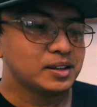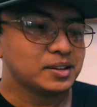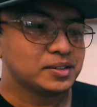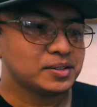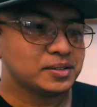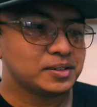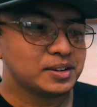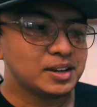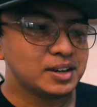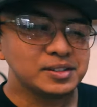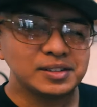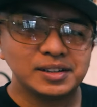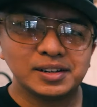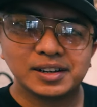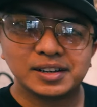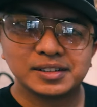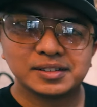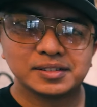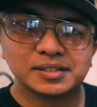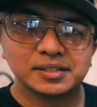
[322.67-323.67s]
So I actually
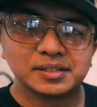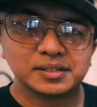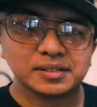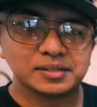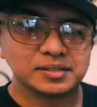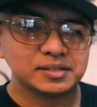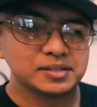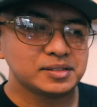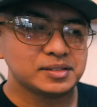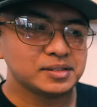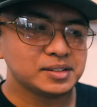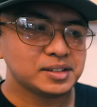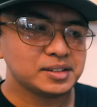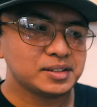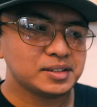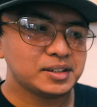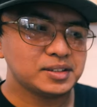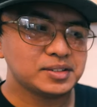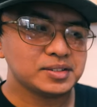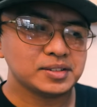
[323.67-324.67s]
like the
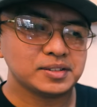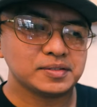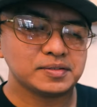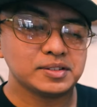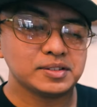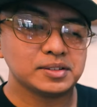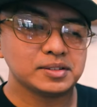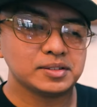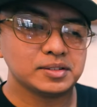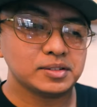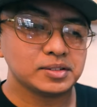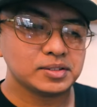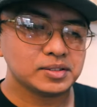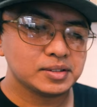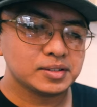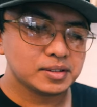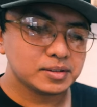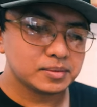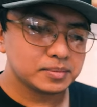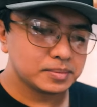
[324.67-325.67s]
taste of the
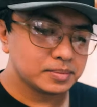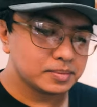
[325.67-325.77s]
shot.